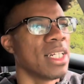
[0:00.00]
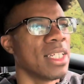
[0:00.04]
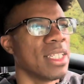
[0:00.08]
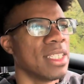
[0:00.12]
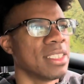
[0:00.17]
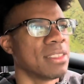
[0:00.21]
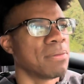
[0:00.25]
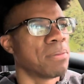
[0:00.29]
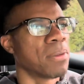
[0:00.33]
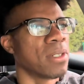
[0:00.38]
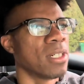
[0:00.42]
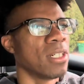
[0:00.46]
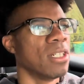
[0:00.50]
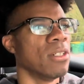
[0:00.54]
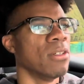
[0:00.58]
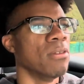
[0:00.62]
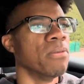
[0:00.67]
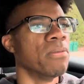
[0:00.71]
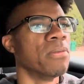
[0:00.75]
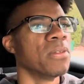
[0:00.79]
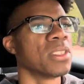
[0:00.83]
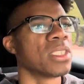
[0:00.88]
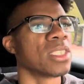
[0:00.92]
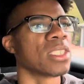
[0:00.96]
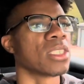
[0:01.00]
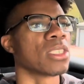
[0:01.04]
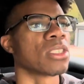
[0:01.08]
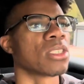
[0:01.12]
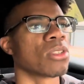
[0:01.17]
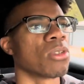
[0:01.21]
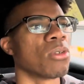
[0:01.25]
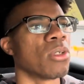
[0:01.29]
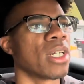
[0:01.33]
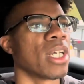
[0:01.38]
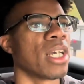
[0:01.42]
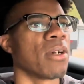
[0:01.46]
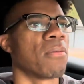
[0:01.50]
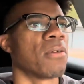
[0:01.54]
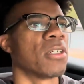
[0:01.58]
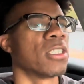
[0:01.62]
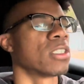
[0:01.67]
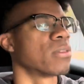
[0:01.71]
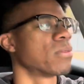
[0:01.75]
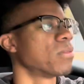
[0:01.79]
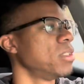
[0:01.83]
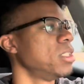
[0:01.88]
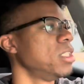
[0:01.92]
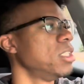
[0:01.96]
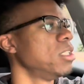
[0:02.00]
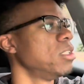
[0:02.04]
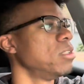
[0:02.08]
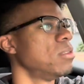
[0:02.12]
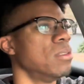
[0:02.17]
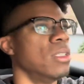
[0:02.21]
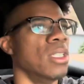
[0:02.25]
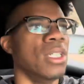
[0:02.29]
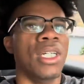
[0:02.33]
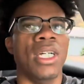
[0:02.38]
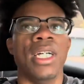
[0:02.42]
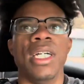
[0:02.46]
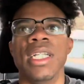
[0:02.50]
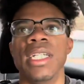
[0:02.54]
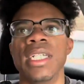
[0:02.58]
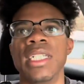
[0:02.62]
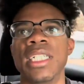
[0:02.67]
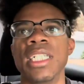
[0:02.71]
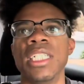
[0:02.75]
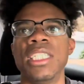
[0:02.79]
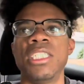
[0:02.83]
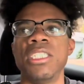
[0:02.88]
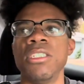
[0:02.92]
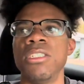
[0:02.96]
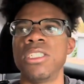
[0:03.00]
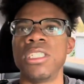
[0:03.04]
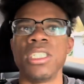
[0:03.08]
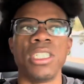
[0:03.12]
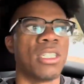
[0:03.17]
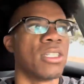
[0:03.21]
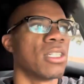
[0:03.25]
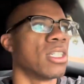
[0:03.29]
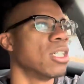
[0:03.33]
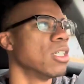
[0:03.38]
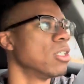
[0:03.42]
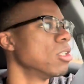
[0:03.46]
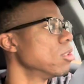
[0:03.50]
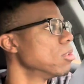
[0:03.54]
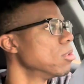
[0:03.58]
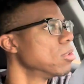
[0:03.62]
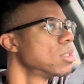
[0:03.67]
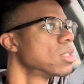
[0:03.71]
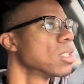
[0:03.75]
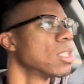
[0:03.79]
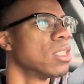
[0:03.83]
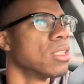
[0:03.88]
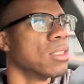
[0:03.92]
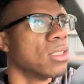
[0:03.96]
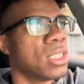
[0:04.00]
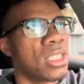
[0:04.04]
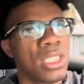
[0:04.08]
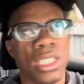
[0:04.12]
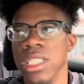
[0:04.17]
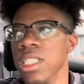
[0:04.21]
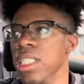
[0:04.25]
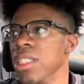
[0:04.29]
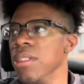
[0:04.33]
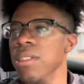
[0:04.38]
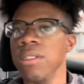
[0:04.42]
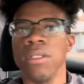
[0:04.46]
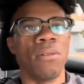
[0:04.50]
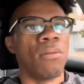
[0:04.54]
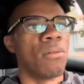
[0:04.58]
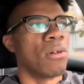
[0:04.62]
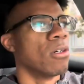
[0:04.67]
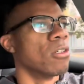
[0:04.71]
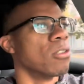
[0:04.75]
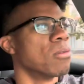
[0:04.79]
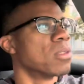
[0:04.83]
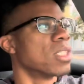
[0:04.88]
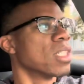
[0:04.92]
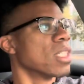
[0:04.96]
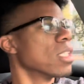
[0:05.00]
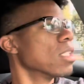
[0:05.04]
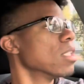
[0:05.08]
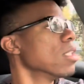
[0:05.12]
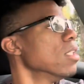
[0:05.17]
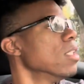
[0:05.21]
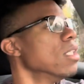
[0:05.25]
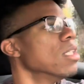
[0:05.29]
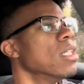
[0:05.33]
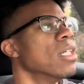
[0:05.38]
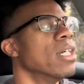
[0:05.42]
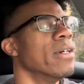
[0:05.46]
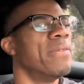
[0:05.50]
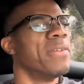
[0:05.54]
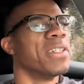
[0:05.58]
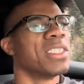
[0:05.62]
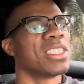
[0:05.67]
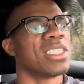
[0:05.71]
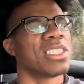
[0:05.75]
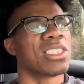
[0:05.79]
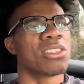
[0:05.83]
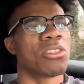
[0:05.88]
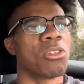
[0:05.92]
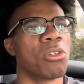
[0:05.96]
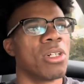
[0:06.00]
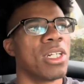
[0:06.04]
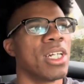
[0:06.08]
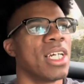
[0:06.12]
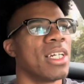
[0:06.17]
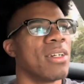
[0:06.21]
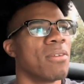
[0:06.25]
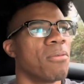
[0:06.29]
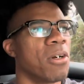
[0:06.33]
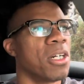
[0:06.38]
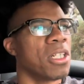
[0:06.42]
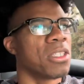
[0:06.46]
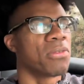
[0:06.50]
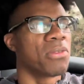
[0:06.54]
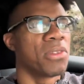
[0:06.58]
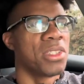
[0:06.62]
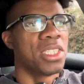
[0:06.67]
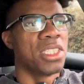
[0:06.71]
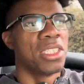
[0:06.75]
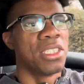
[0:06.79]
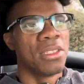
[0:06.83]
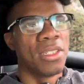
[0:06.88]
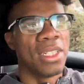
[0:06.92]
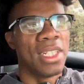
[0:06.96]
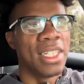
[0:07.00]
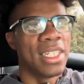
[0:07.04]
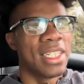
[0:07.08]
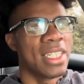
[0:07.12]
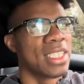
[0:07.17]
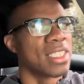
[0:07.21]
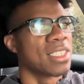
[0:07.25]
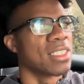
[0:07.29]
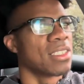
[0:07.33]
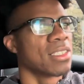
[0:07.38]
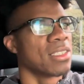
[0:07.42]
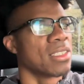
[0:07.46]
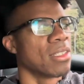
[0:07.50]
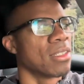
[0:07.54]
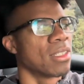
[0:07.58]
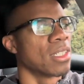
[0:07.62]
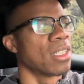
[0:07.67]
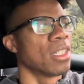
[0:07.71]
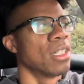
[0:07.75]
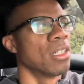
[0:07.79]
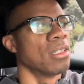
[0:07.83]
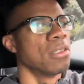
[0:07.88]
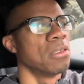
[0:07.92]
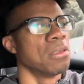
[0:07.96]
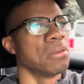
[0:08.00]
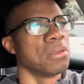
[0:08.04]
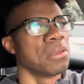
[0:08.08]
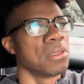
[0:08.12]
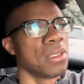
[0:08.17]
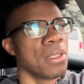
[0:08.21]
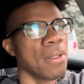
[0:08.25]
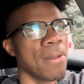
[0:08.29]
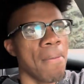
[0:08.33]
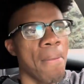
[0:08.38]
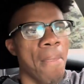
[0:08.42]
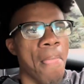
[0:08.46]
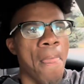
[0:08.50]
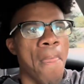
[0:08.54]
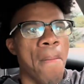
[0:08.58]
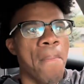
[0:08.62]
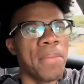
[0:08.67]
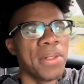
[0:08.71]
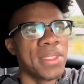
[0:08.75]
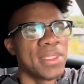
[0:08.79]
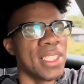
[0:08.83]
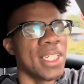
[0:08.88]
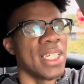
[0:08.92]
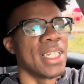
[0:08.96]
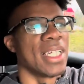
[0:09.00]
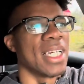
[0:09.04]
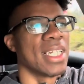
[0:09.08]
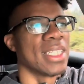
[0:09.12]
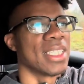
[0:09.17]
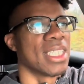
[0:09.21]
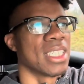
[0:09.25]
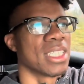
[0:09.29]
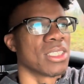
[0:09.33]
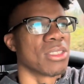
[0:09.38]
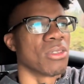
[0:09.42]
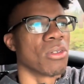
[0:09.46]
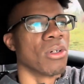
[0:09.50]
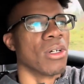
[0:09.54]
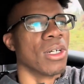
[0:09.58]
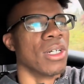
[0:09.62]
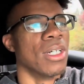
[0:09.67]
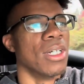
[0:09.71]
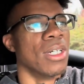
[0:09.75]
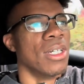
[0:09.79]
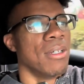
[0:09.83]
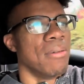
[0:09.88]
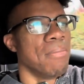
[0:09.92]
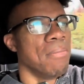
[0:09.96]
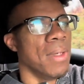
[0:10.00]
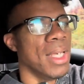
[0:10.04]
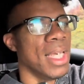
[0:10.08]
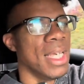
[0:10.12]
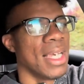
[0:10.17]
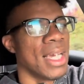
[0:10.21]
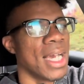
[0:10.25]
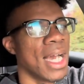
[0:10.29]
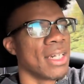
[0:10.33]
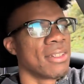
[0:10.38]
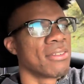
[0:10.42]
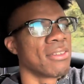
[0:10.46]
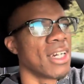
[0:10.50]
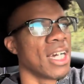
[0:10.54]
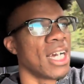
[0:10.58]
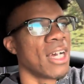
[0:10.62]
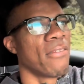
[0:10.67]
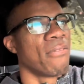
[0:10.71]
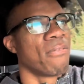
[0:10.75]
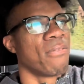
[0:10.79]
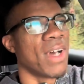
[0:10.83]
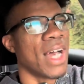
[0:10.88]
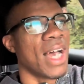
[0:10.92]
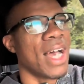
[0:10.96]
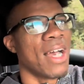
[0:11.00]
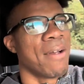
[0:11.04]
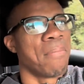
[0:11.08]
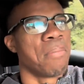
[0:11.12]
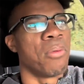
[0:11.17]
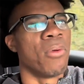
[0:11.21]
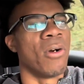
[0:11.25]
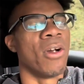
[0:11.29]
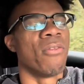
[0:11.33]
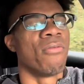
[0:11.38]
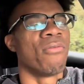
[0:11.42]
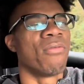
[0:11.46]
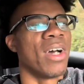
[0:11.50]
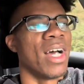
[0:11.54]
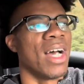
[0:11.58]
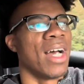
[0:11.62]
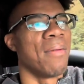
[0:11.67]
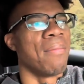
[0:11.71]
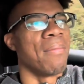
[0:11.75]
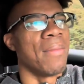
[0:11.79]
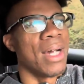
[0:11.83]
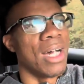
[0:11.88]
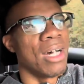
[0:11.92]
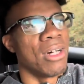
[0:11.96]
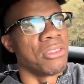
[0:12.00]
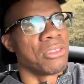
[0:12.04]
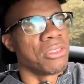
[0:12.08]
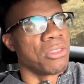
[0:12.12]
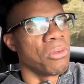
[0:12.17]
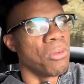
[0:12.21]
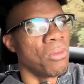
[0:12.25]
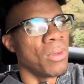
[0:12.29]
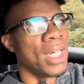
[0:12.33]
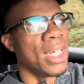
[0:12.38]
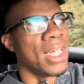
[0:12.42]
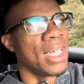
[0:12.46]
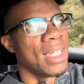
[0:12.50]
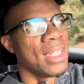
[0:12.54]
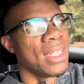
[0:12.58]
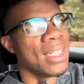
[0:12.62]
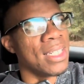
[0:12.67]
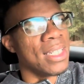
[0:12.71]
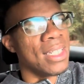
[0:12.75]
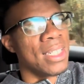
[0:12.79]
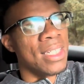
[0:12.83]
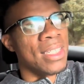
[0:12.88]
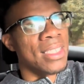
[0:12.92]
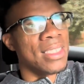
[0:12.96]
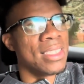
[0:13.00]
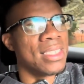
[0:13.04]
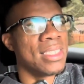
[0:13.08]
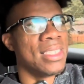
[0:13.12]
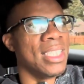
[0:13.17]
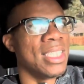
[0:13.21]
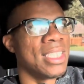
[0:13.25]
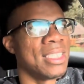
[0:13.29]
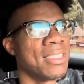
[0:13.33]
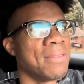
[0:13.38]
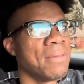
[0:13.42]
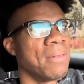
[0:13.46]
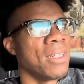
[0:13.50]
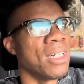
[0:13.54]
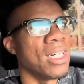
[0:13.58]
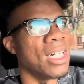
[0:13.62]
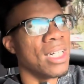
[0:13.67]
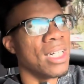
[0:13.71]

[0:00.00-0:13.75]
is, bro. If it's a store that works for you and it gets you to your goals, oh shit, wrong turn. If it's a store that works for you and it gets you to your goals, stick at that store. Me, I drive 5.5 miles away, 7